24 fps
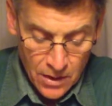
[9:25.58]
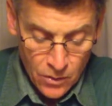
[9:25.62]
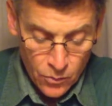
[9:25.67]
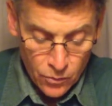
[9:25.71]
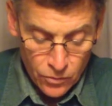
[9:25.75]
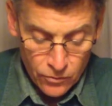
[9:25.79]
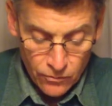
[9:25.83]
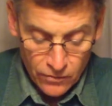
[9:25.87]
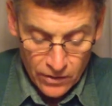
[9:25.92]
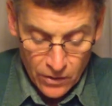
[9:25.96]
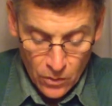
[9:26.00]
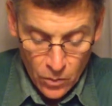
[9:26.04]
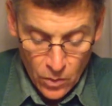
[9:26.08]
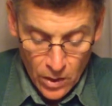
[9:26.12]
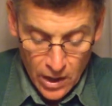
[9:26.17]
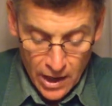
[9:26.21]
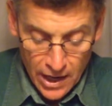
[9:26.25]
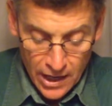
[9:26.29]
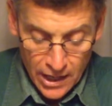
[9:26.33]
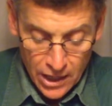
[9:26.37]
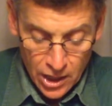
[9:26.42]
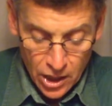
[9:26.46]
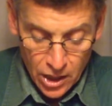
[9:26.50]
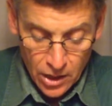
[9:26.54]
would
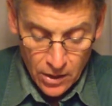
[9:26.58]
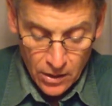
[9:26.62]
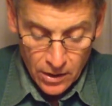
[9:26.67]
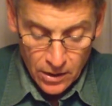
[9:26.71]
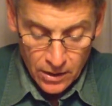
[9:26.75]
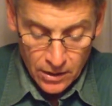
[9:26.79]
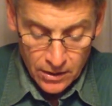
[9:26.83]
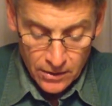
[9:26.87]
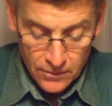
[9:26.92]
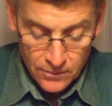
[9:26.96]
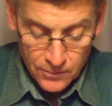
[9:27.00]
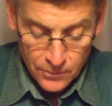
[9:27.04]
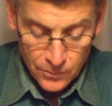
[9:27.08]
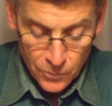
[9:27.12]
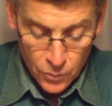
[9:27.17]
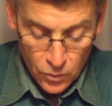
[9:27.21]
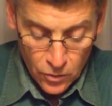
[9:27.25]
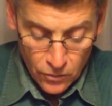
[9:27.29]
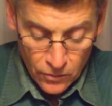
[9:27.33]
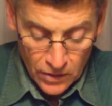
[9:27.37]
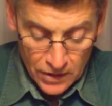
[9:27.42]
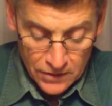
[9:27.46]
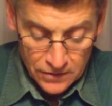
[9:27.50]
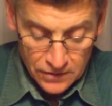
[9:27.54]
require
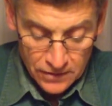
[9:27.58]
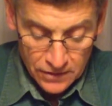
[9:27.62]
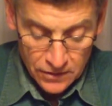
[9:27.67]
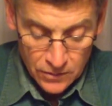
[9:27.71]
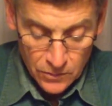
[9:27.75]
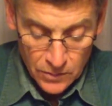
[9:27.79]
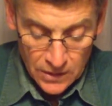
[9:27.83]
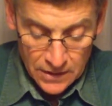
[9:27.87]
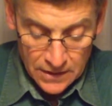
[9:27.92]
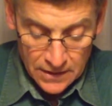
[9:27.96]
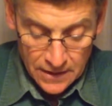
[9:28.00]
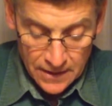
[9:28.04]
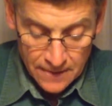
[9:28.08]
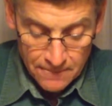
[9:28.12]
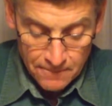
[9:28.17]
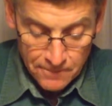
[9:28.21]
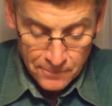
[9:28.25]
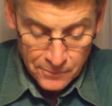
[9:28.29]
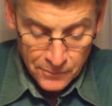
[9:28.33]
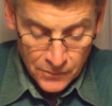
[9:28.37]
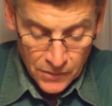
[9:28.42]
more wrestling to be done,